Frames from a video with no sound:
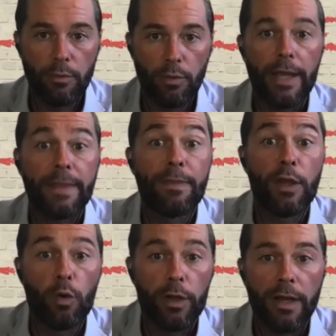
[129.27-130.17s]
or like
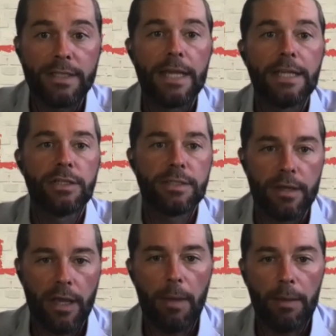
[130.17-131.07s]
the organizations
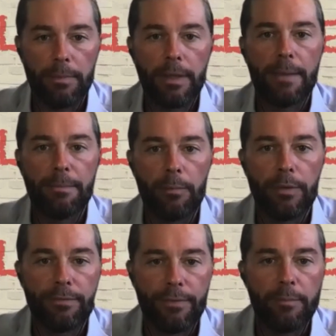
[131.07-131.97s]
that came up
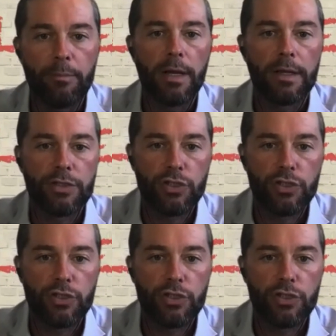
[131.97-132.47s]
with the framework